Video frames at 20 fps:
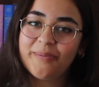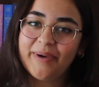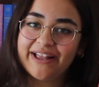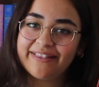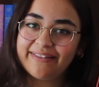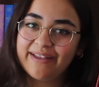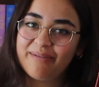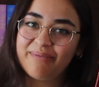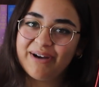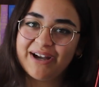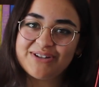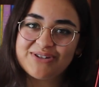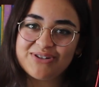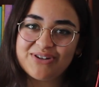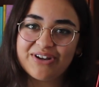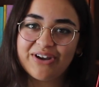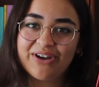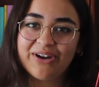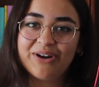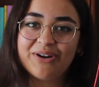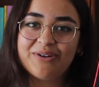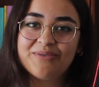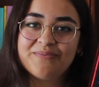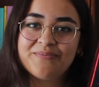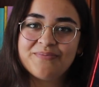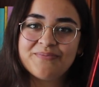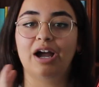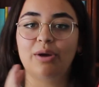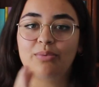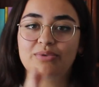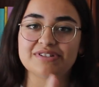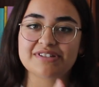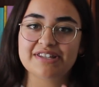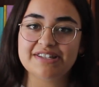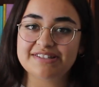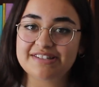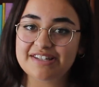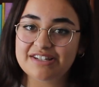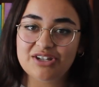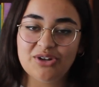by Leigh Bardugo. I was
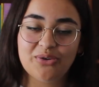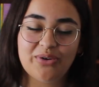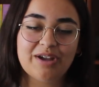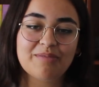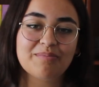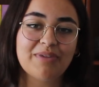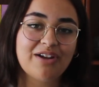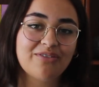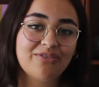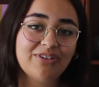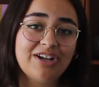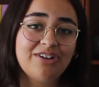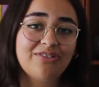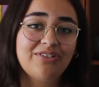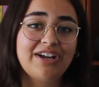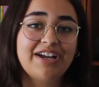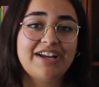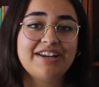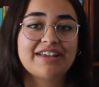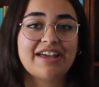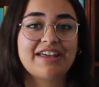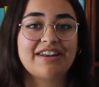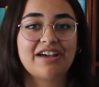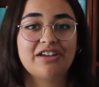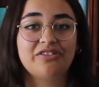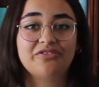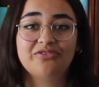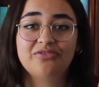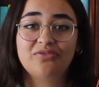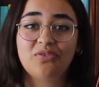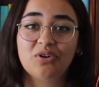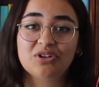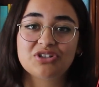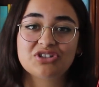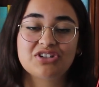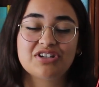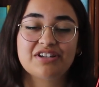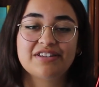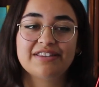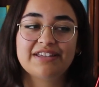continuing my reread, and
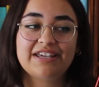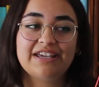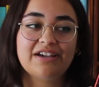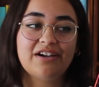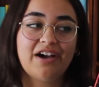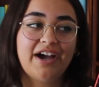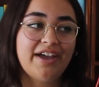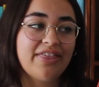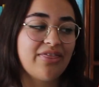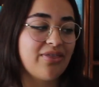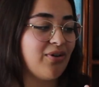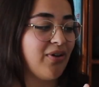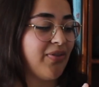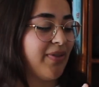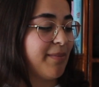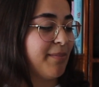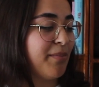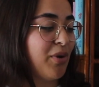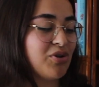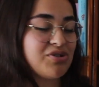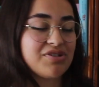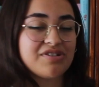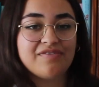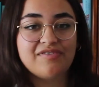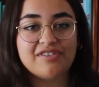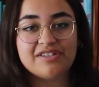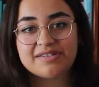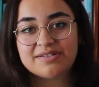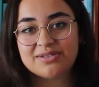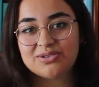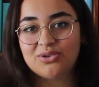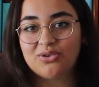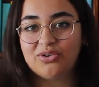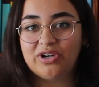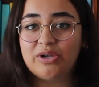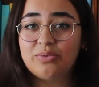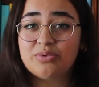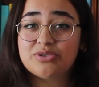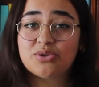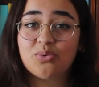unfortunately, I thought that most of this
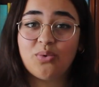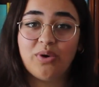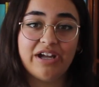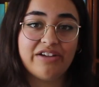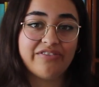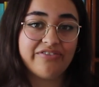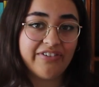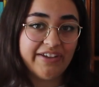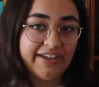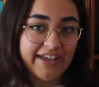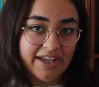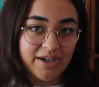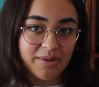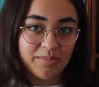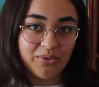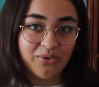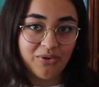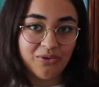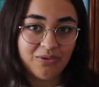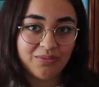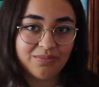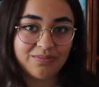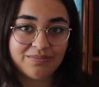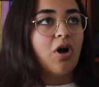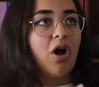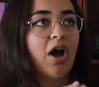story was quite forgettable.